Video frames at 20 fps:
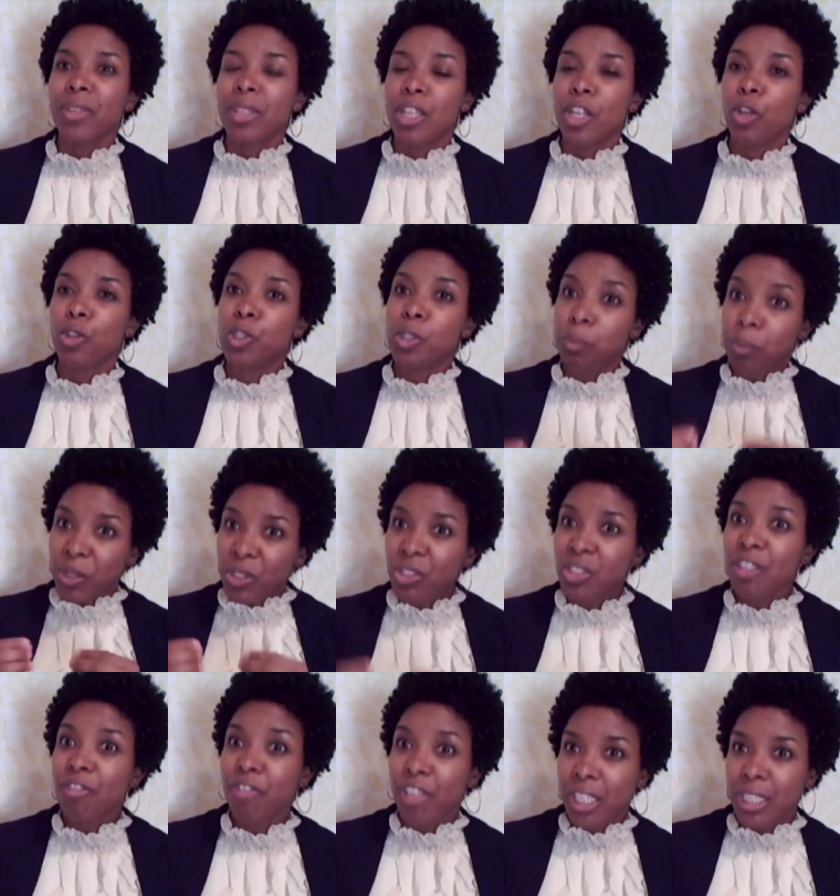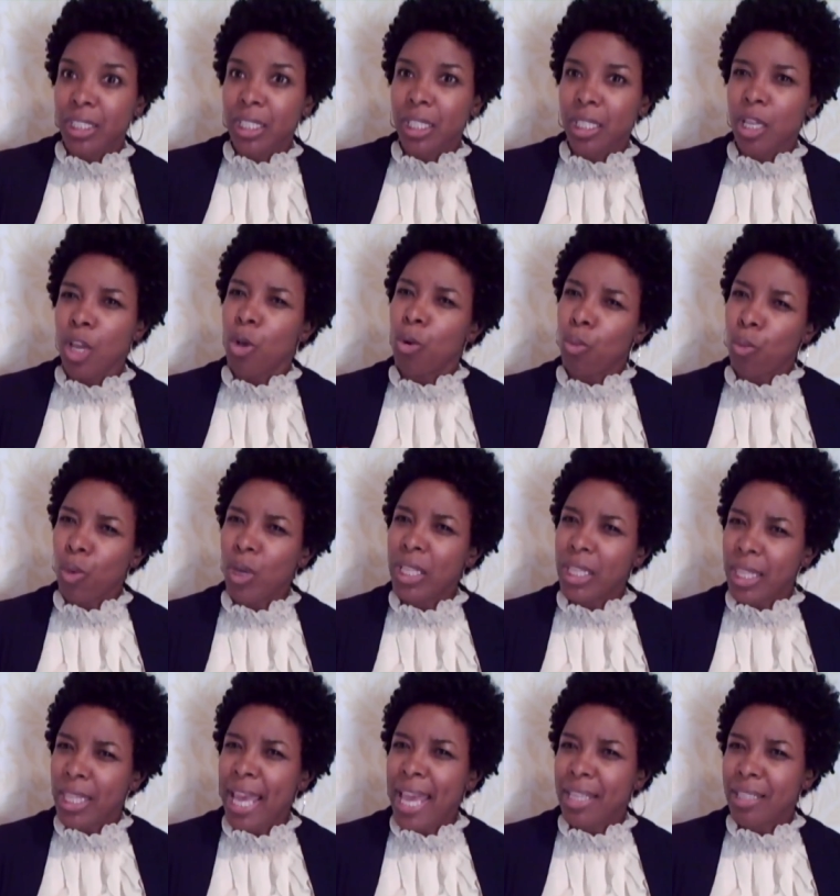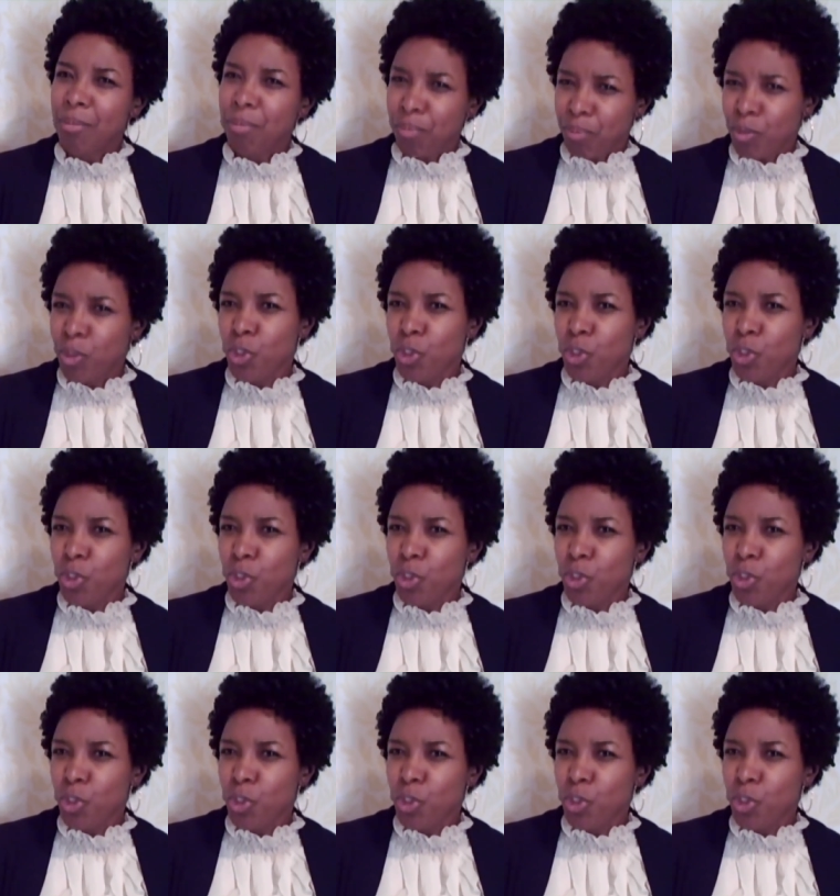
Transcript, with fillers: you know specifically what that